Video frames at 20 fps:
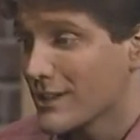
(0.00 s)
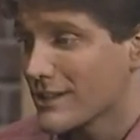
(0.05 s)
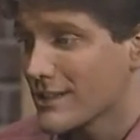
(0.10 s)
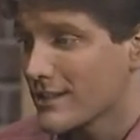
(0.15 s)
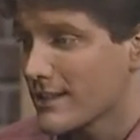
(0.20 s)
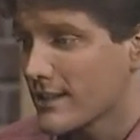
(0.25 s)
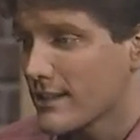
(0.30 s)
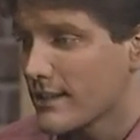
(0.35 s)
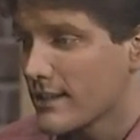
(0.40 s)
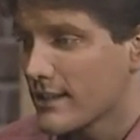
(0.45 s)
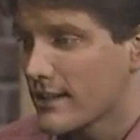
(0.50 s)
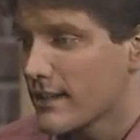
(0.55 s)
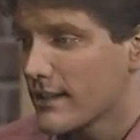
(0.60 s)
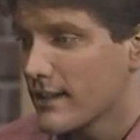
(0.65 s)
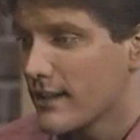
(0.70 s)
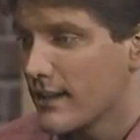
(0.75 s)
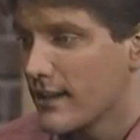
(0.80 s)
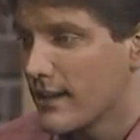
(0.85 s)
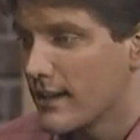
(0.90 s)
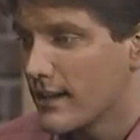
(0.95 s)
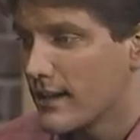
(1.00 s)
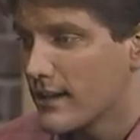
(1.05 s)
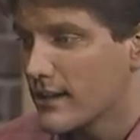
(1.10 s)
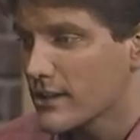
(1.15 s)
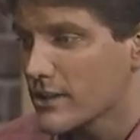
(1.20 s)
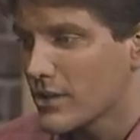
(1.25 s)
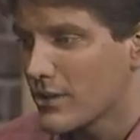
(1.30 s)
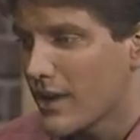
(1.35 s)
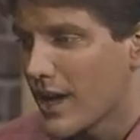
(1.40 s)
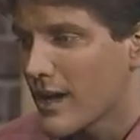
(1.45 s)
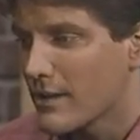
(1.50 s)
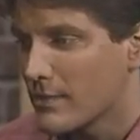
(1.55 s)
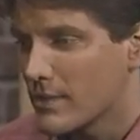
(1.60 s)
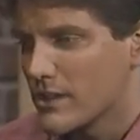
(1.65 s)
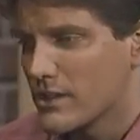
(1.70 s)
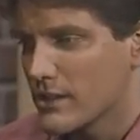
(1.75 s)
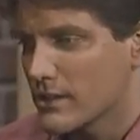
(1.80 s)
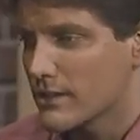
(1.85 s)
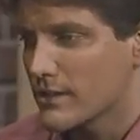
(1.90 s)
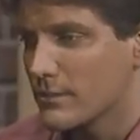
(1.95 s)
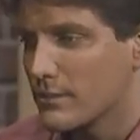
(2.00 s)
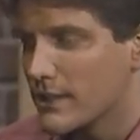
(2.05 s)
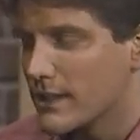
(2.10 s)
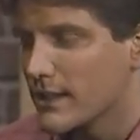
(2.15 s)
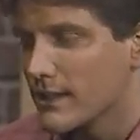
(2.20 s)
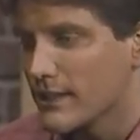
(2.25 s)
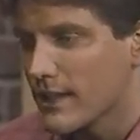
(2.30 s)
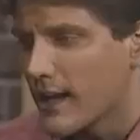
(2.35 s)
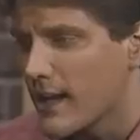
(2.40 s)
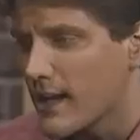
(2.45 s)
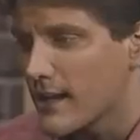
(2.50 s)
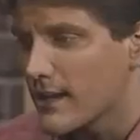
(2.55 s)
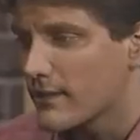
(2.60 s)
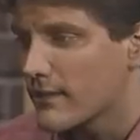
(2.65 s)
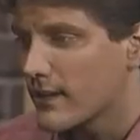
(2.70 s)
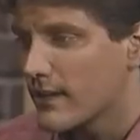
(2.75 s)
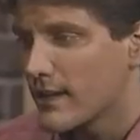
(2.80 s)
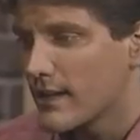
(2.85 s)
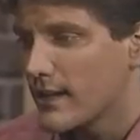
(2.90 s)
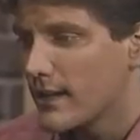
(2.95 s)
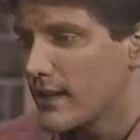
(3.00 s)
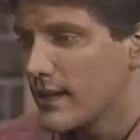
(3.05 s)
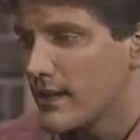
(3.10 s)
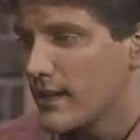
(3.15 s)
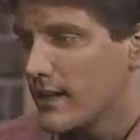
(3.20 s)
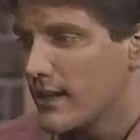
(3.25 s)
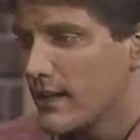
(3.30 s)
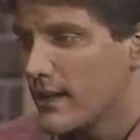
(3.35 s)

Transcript: And I was uh, so happy just to be alive.